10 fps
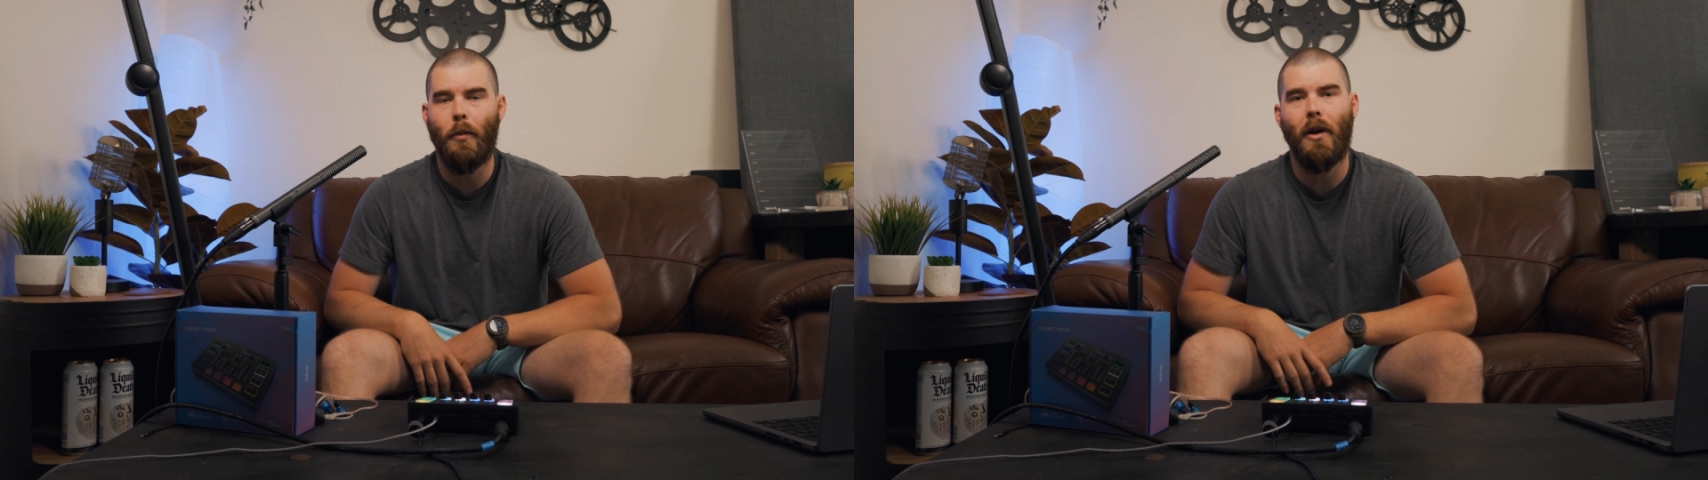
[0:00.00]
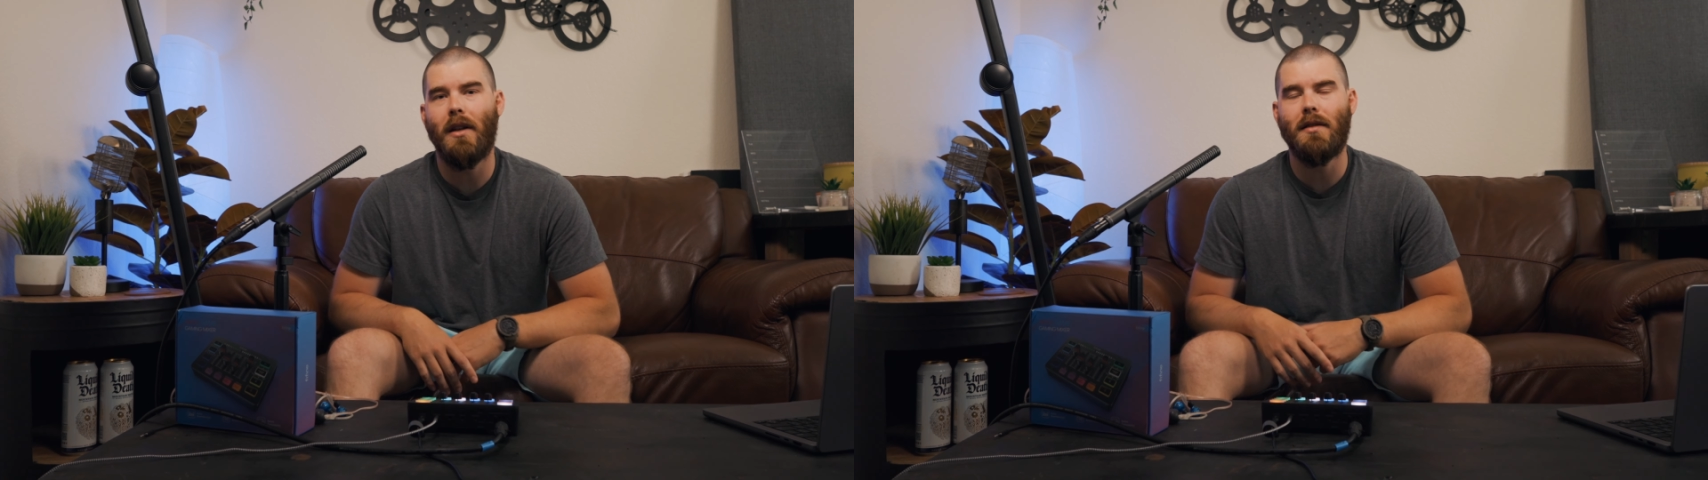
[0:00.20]

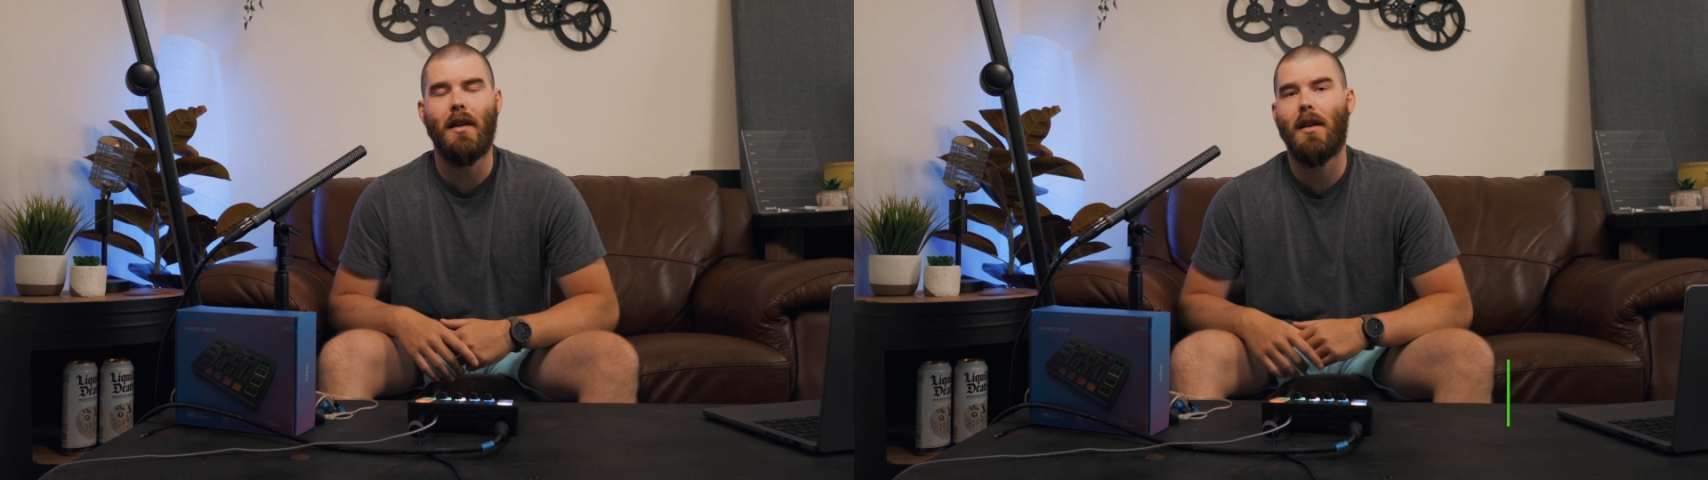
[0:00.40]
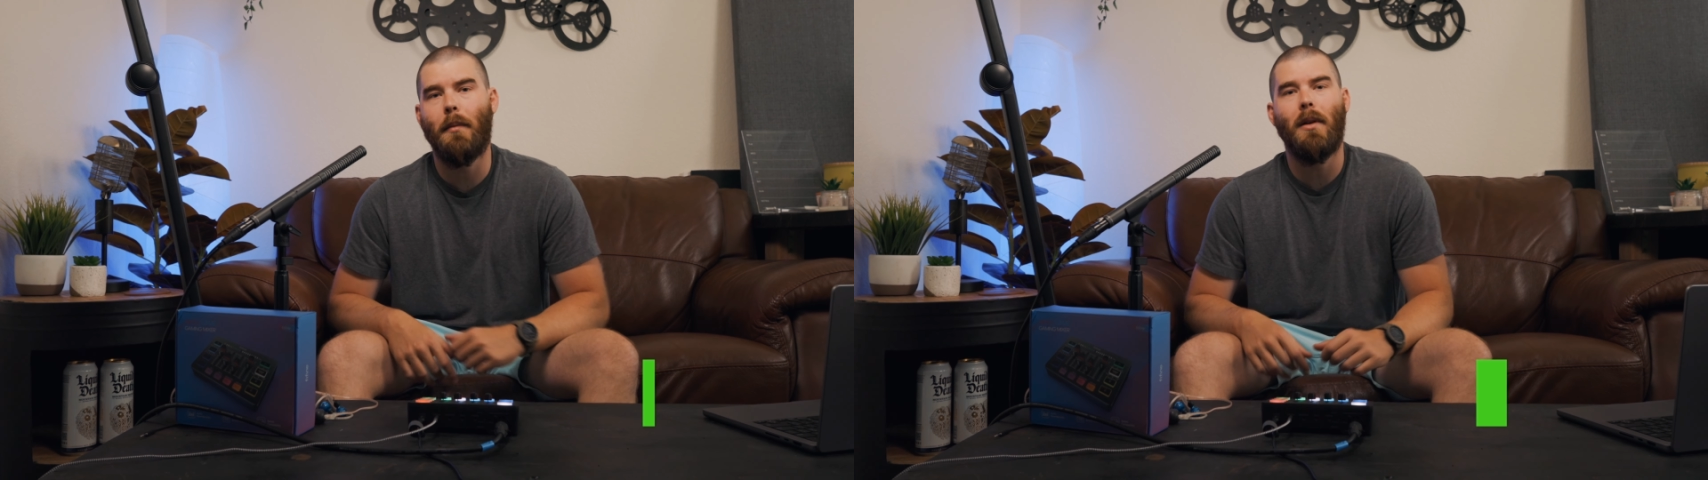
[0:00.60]
price
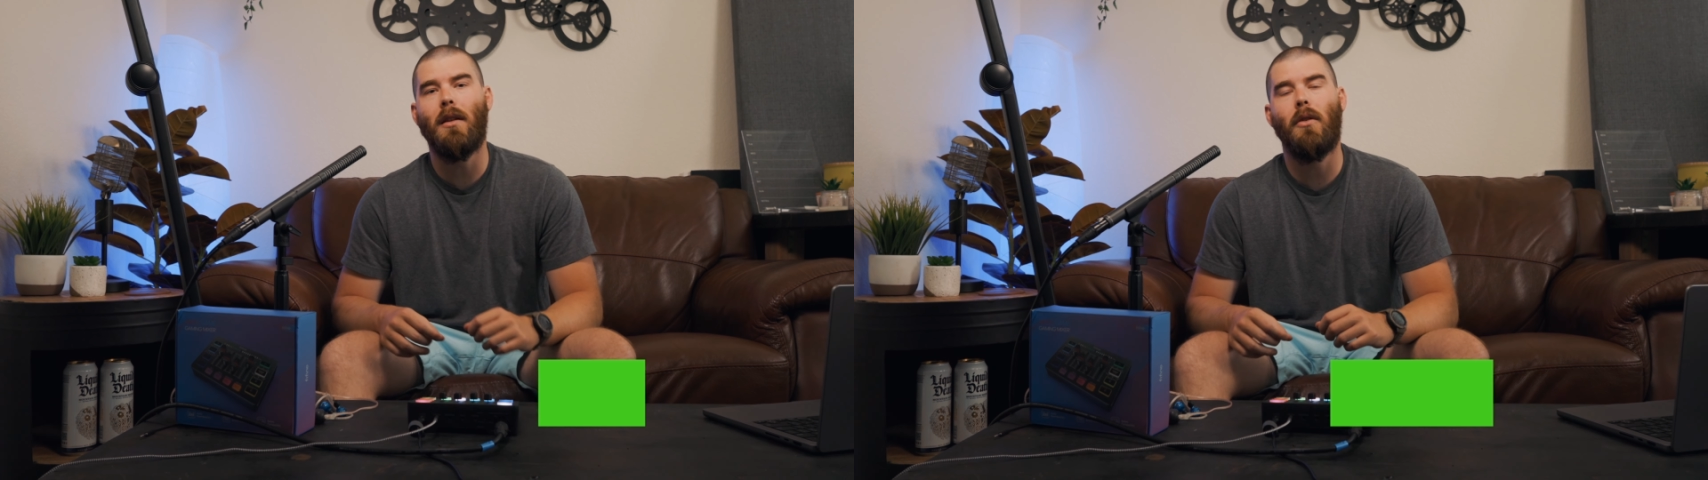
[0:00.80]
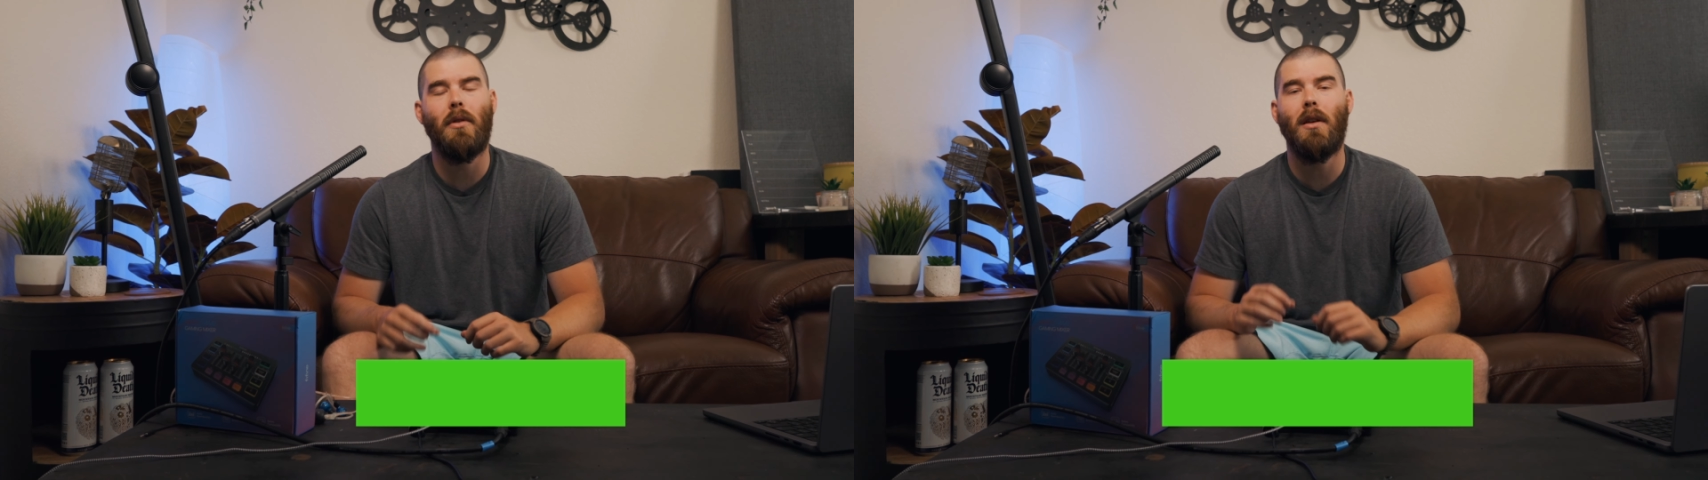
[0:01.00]
tag, coming in
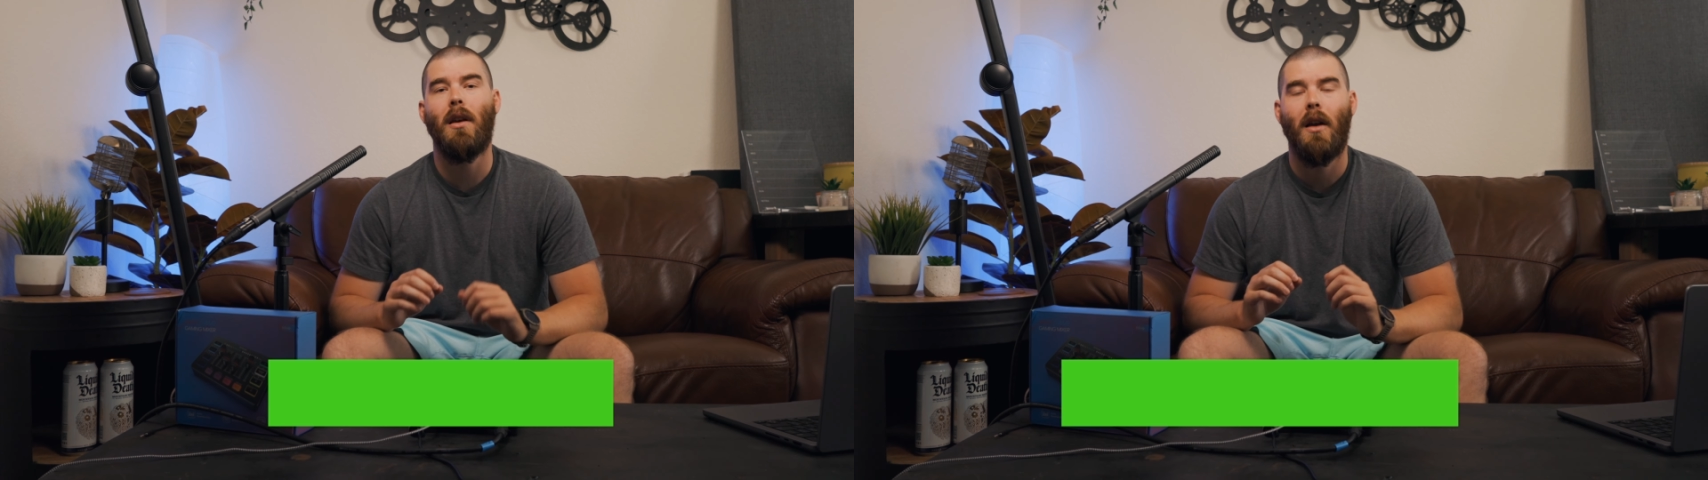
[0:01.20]
at only